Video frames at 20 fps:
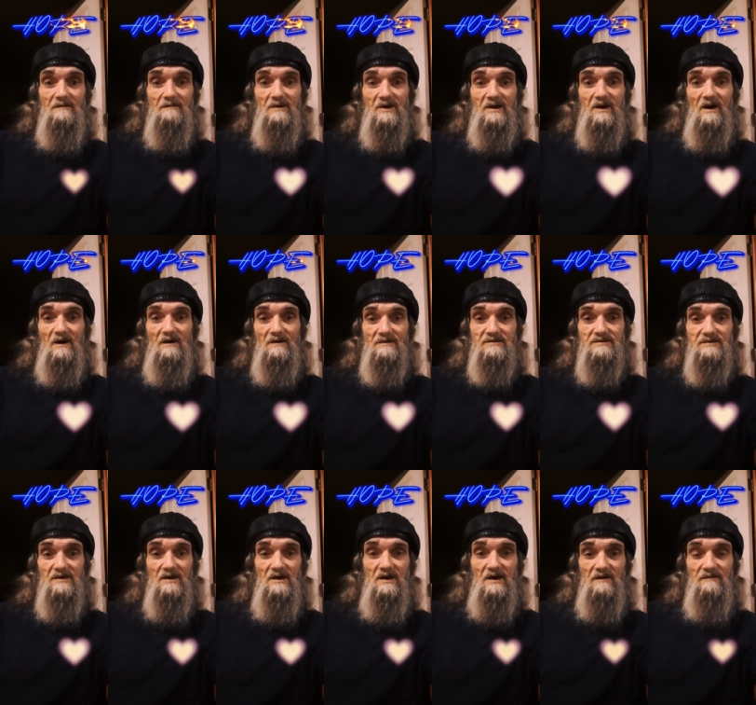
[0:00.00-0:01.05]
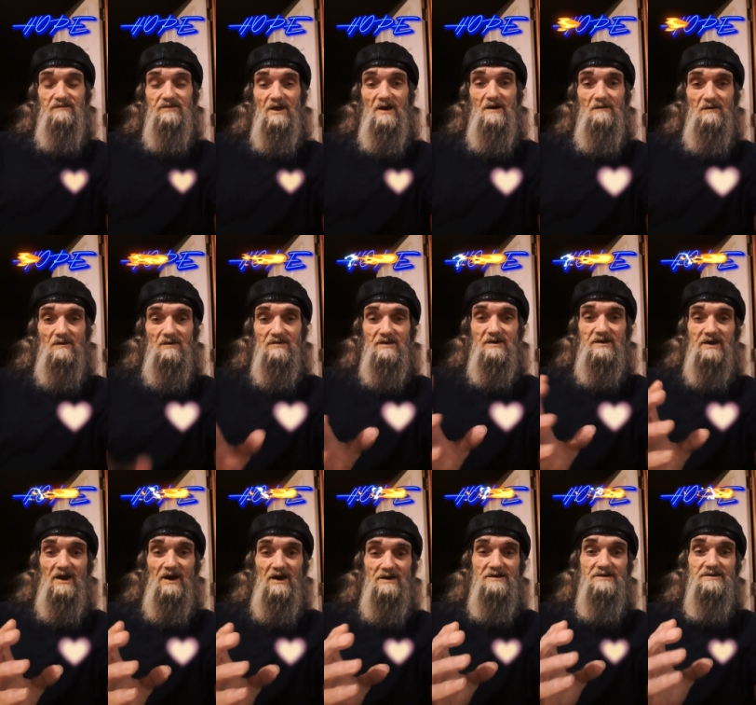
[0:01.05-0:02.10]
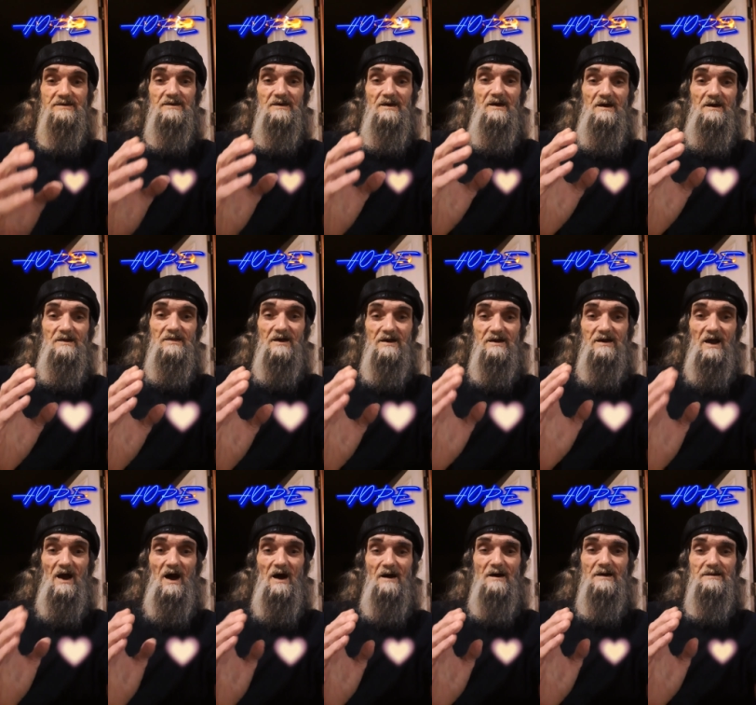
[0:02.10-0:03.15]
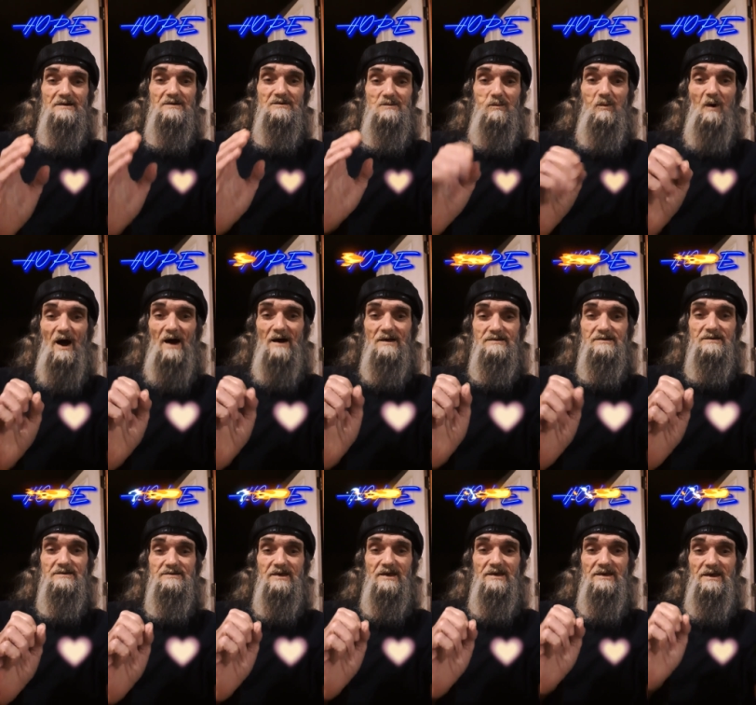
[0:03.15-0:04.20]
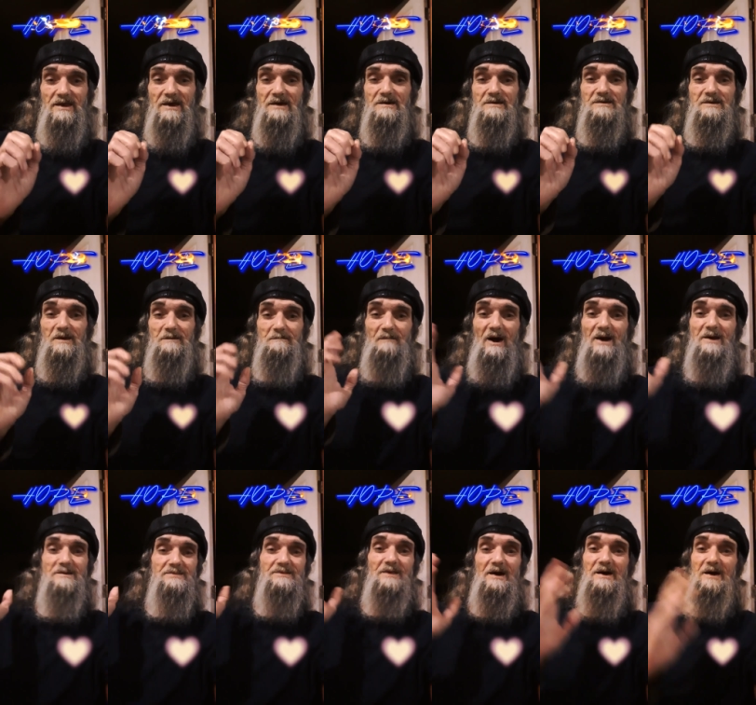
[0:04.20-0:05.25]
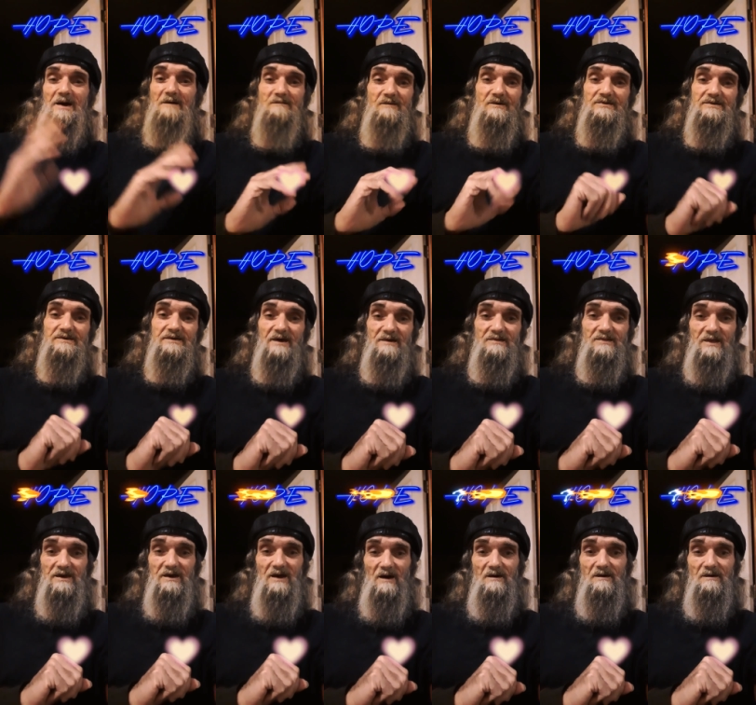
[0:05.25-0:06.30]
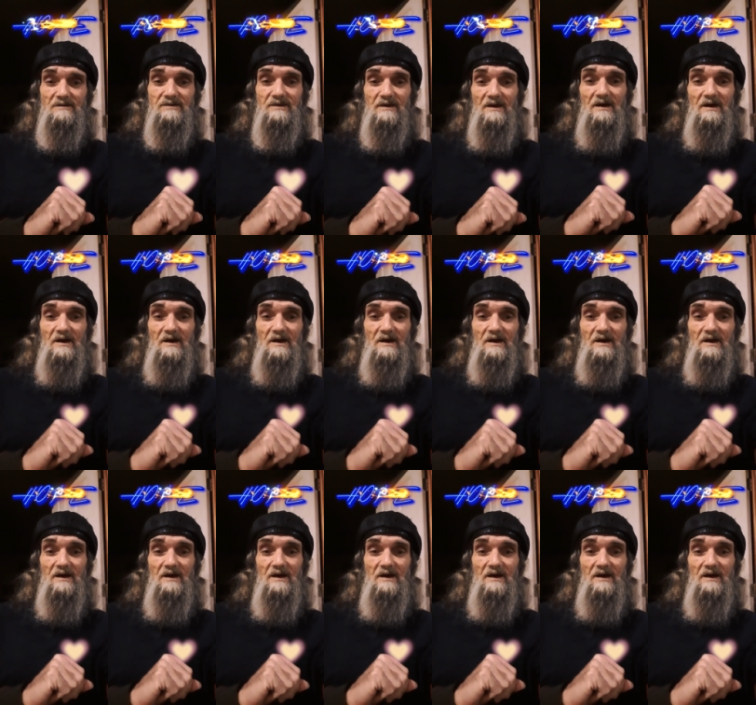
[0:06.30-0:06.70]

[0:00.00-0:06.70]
because if that were the case, then God, as wise as He is, He made the heavens and the earth